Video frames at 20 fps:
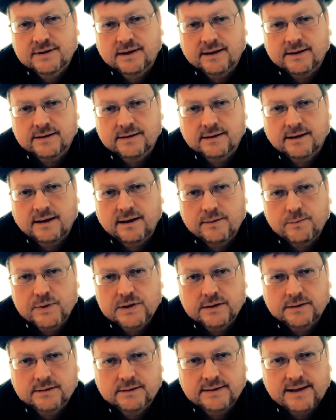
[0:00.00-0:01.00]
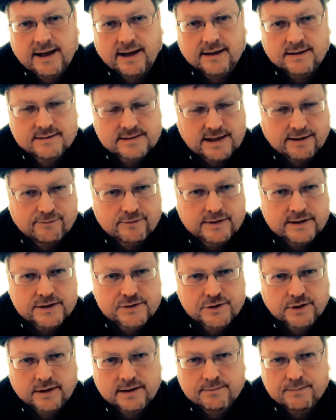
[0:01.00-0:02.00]
And I will, yeah, definitely
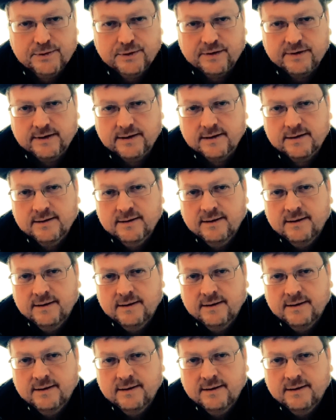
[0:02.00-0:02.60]
try and put the